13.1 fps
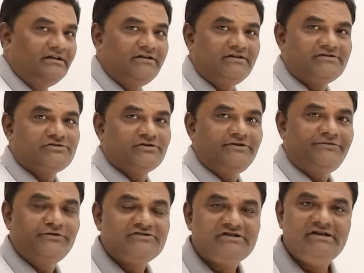So if you
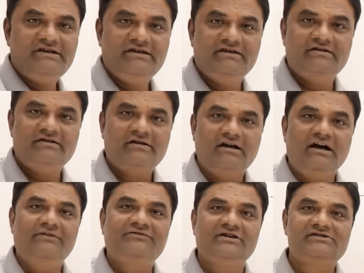see here,
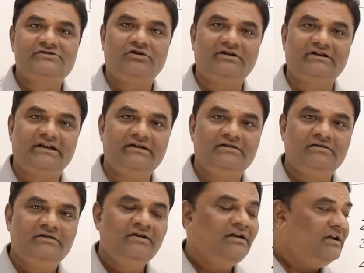after sorting,
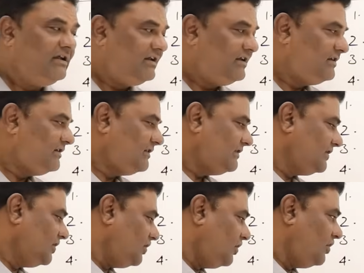
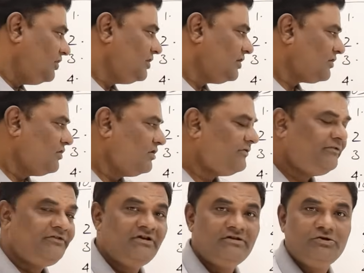the order
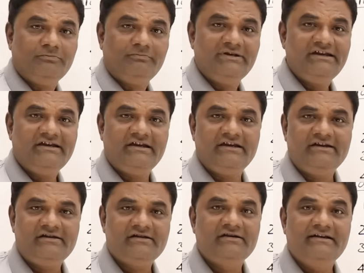of
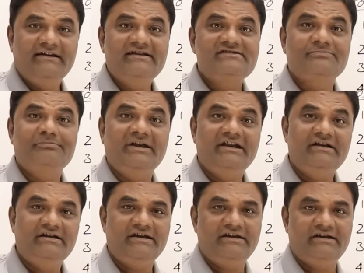duplicate is
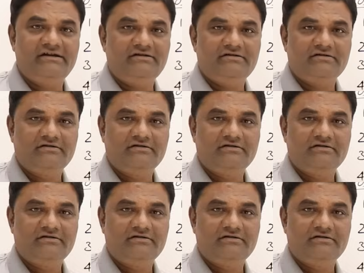maintained.